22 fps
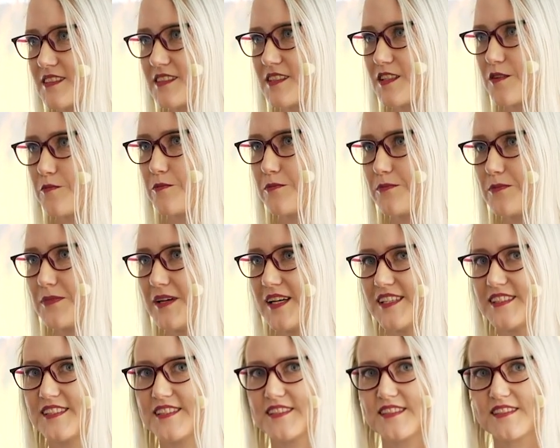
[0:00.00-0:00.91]
the
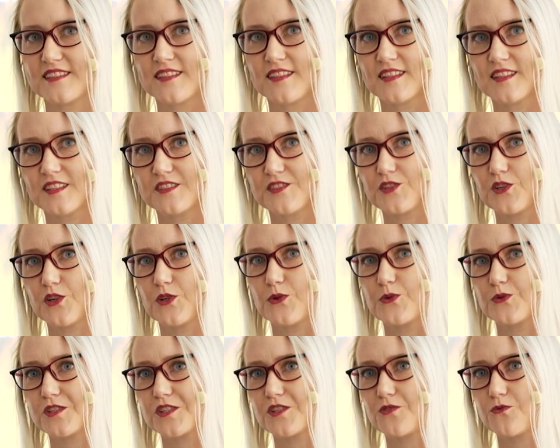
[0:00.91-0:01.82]
best
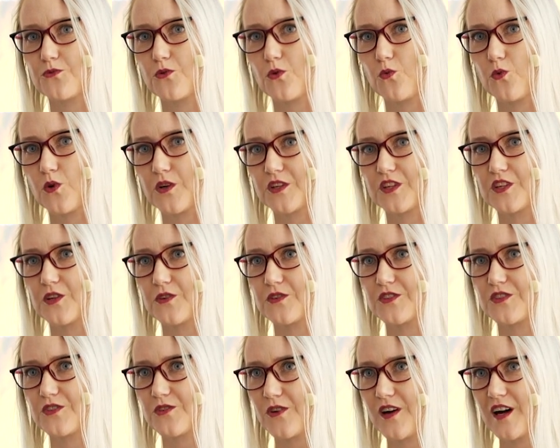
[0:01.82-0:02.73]
solution for what you're
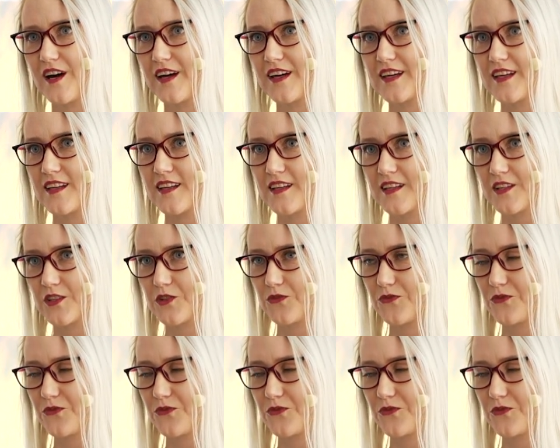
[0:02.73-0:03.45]
trying to